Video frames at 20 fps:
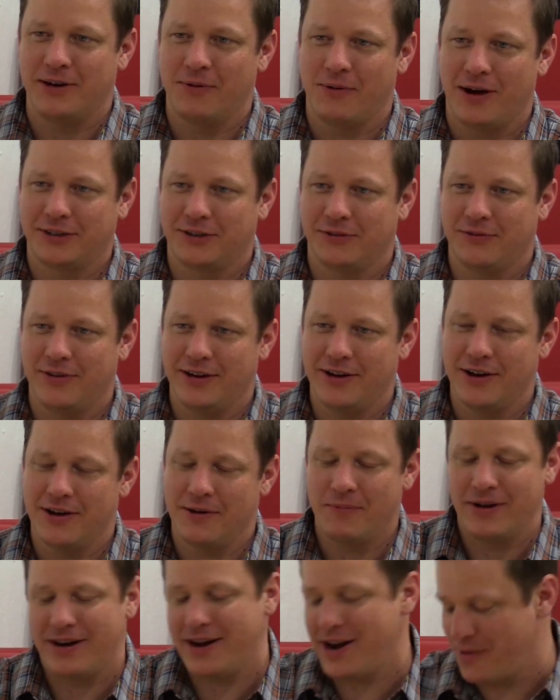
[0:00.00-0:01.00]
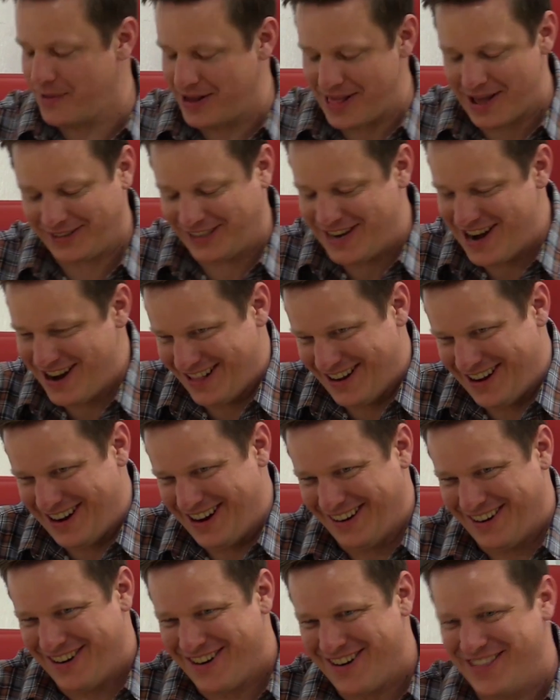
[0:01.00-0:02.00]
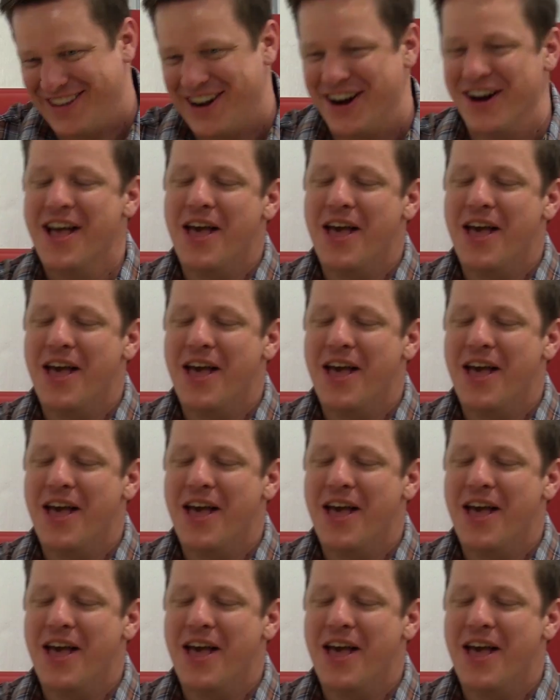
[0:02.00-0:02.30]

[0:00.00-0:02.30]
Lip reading: me to watch a video. But anyway, that's right there.